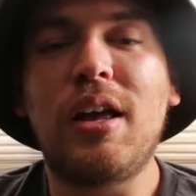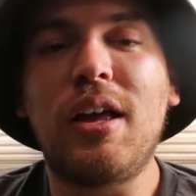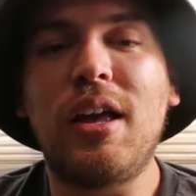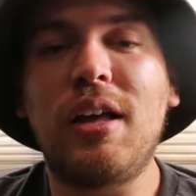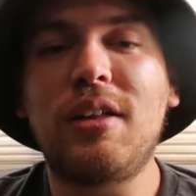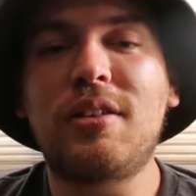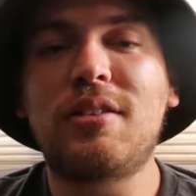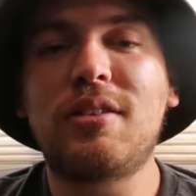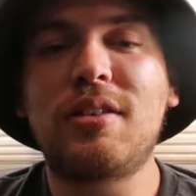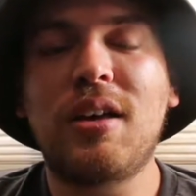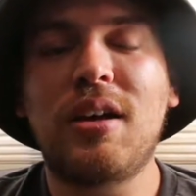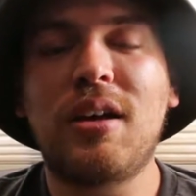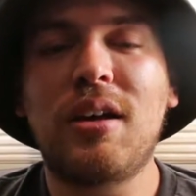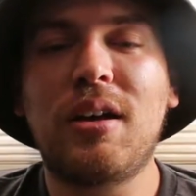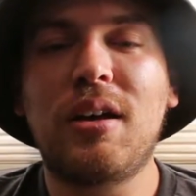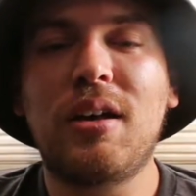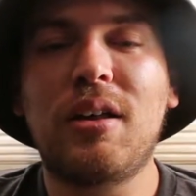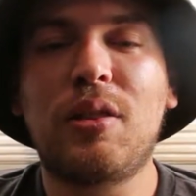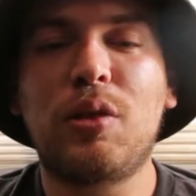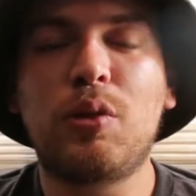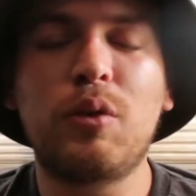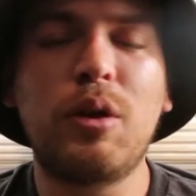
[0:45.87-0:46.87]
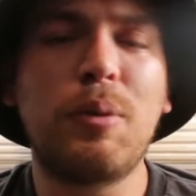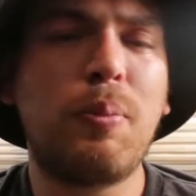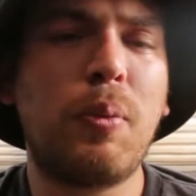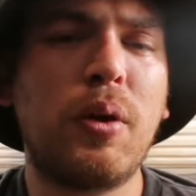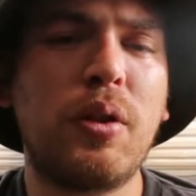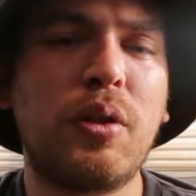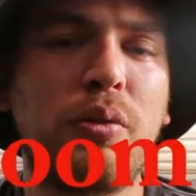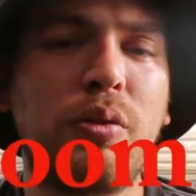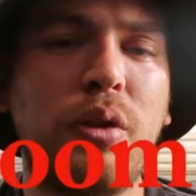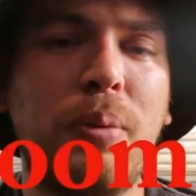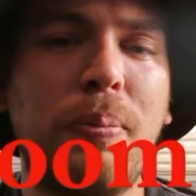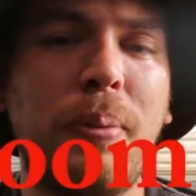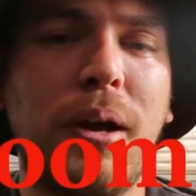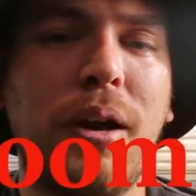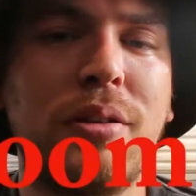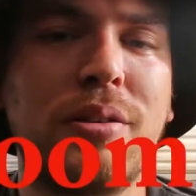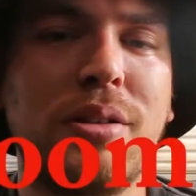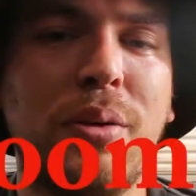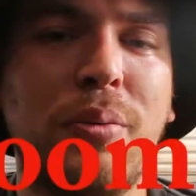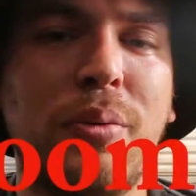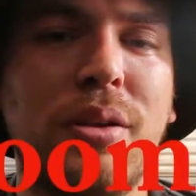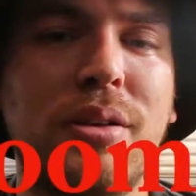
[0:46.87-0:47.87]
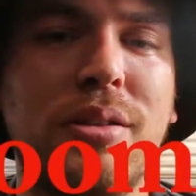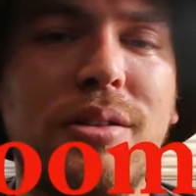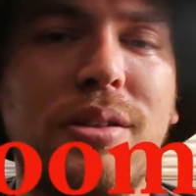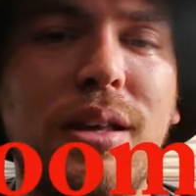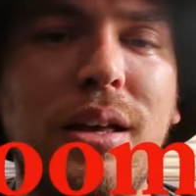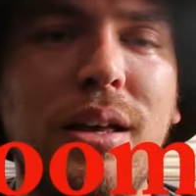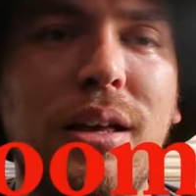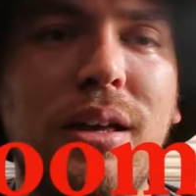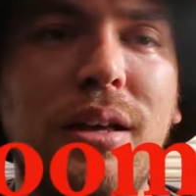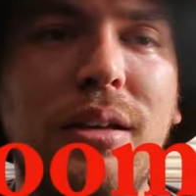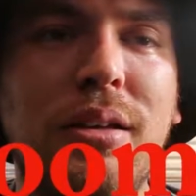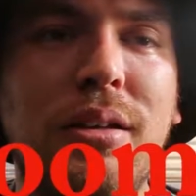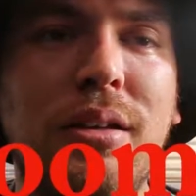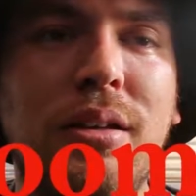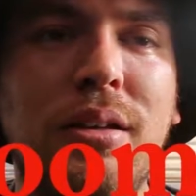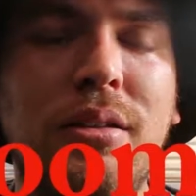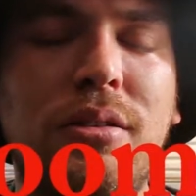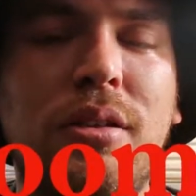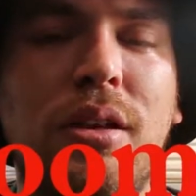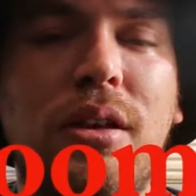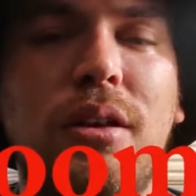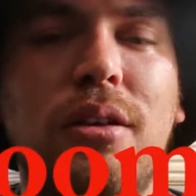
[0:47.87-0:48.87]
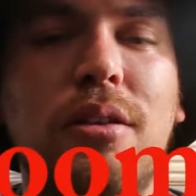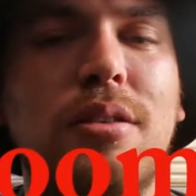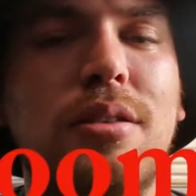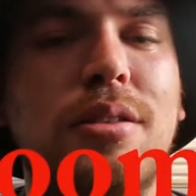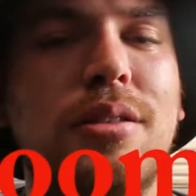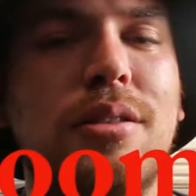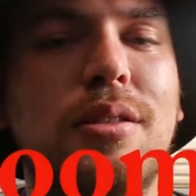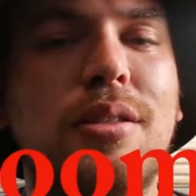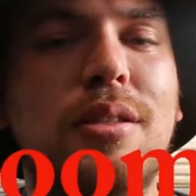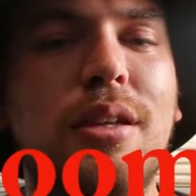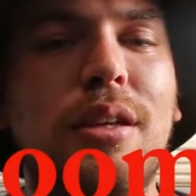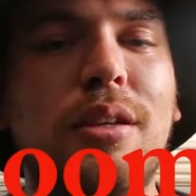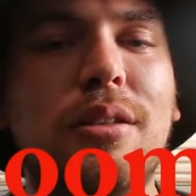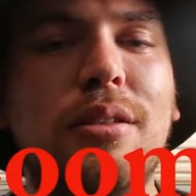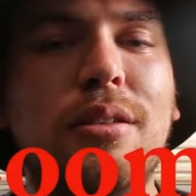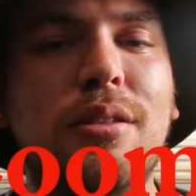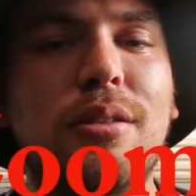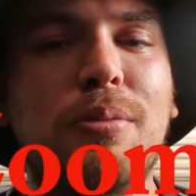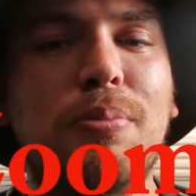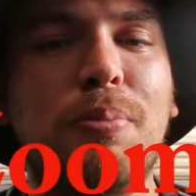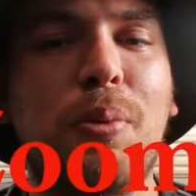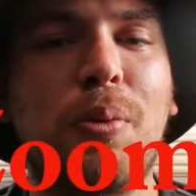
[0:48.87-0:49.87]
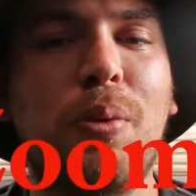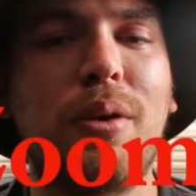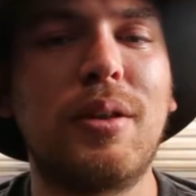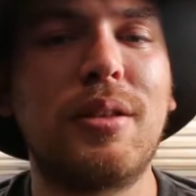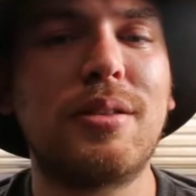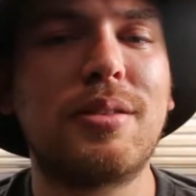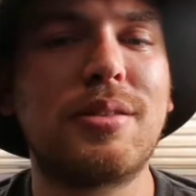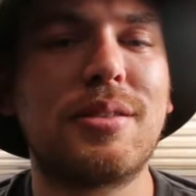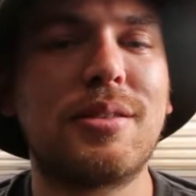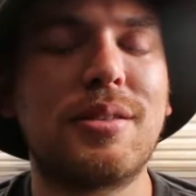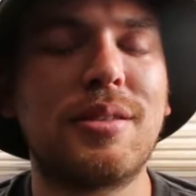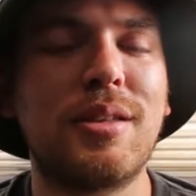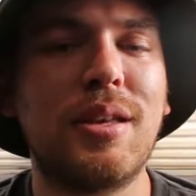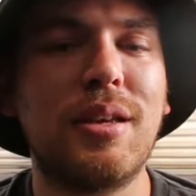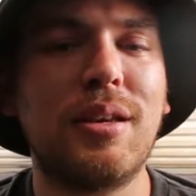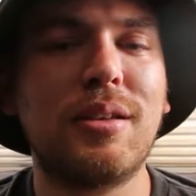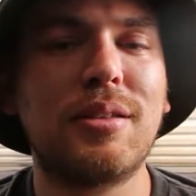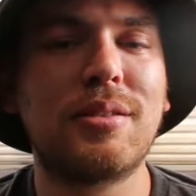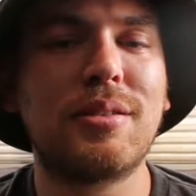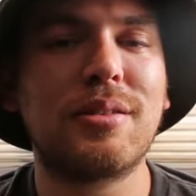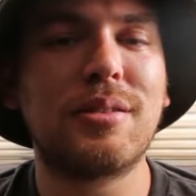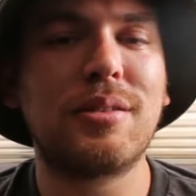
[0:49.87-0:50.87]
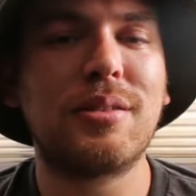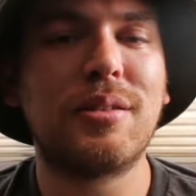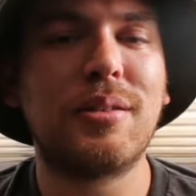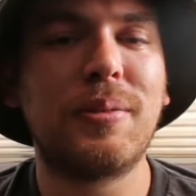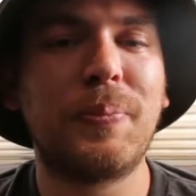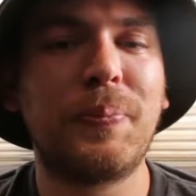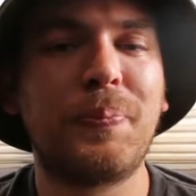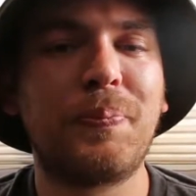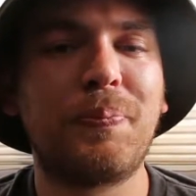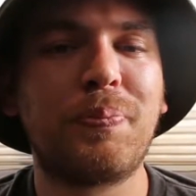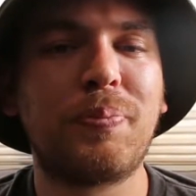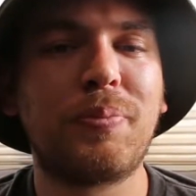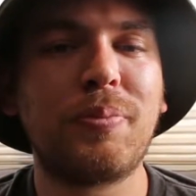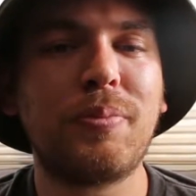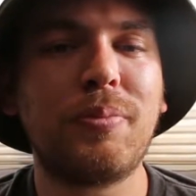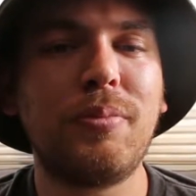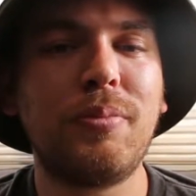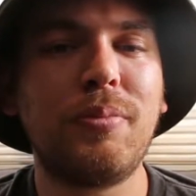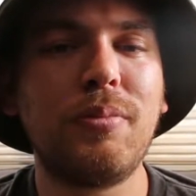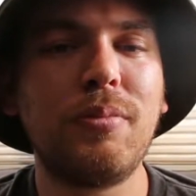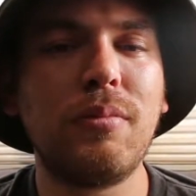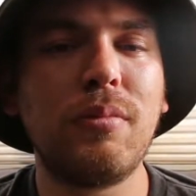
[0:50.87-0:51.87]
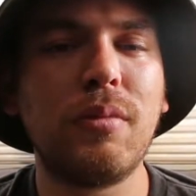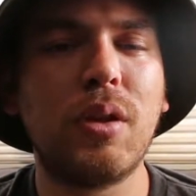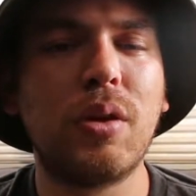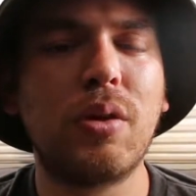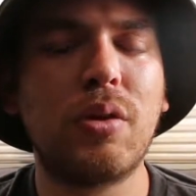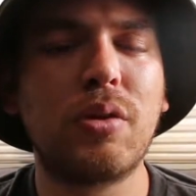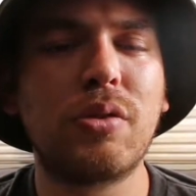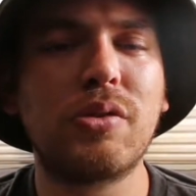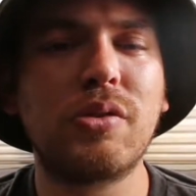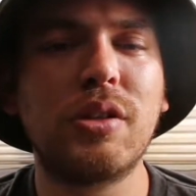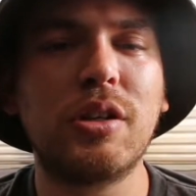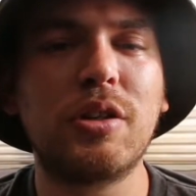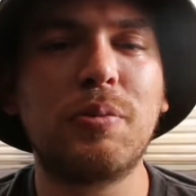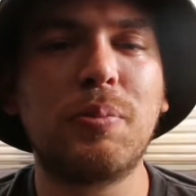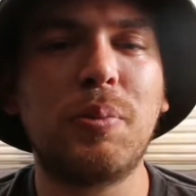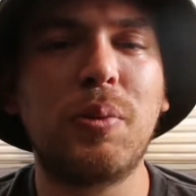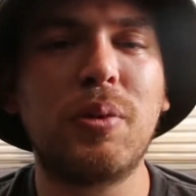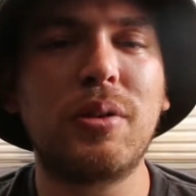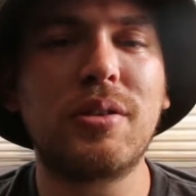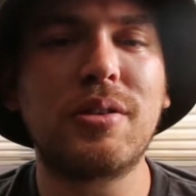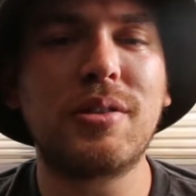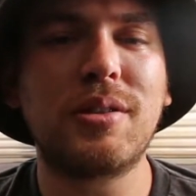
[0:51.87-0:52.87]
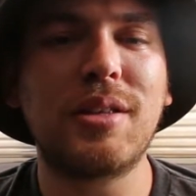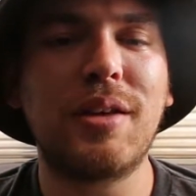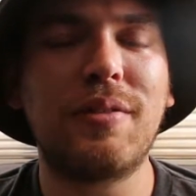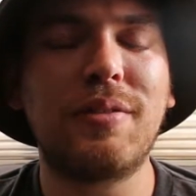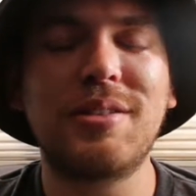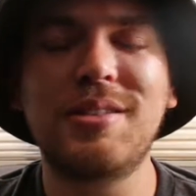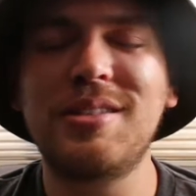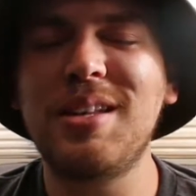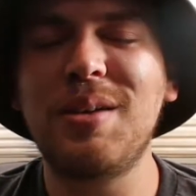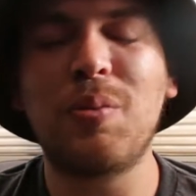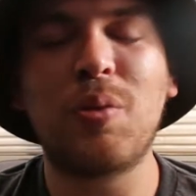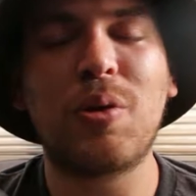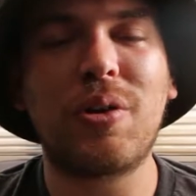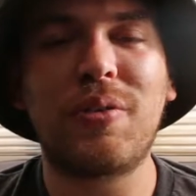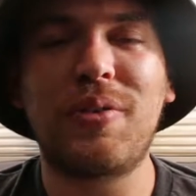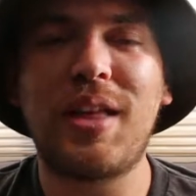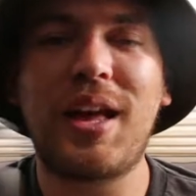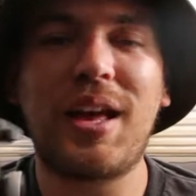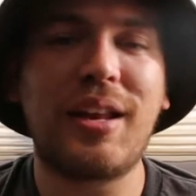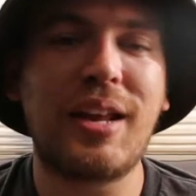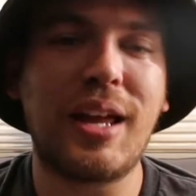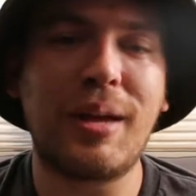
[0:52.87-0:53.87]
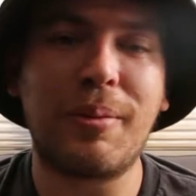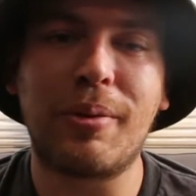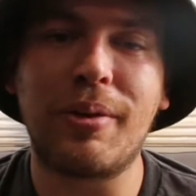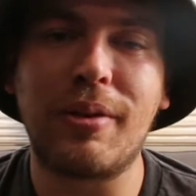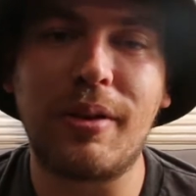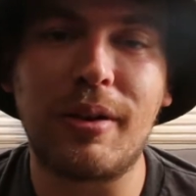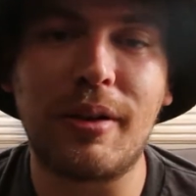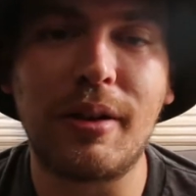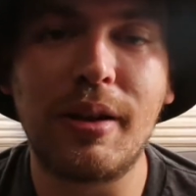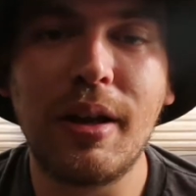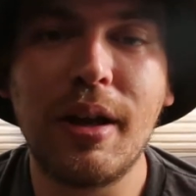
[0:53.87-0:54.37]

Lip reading: It's 3.3 pounds, I want to say, to 6.6 or 6.7, somewhere in that neighborhood.